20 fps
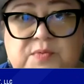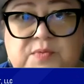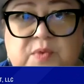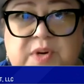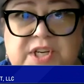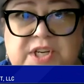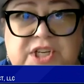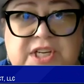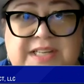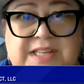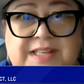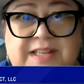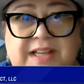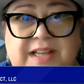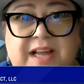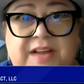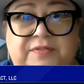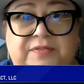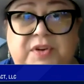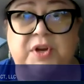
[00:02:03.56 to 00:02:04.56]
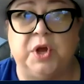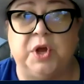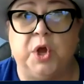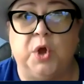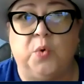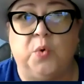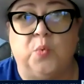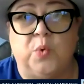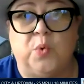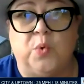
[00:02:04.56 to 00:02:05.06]
when she's left,
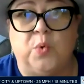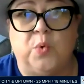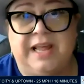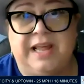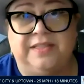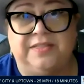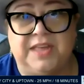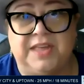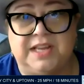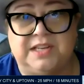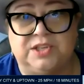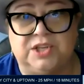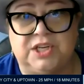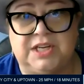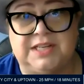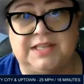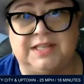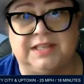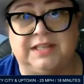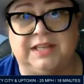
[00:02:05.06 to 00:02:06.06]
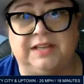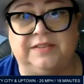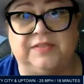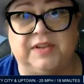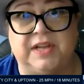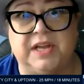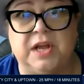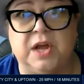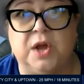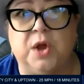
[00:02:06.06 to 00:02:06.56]
when he thinks she's
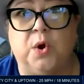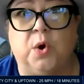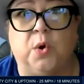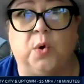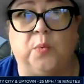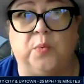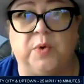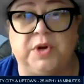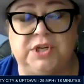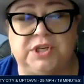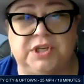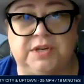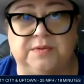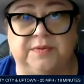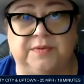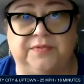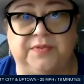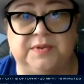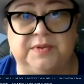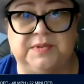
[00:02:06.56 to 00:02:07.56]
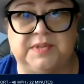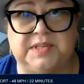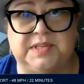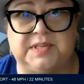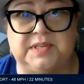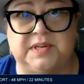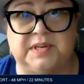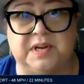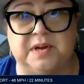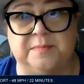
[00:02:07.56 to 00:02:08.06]
leaving, or when she
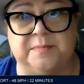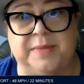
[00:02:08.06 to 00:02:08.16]
refuses to come